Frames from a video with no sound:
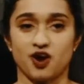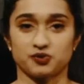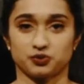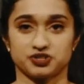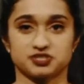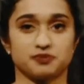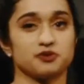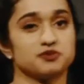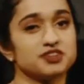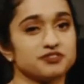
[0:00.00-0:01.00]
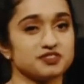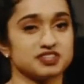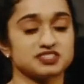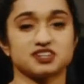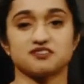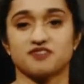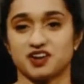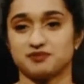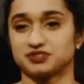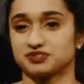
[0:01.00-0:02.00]
onwards about different things in
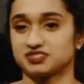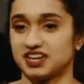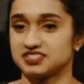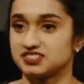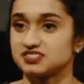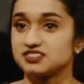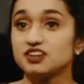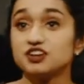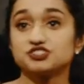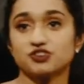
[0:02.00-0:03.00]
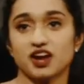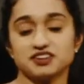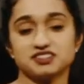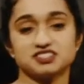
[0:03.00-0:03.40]
environmental sciences, trying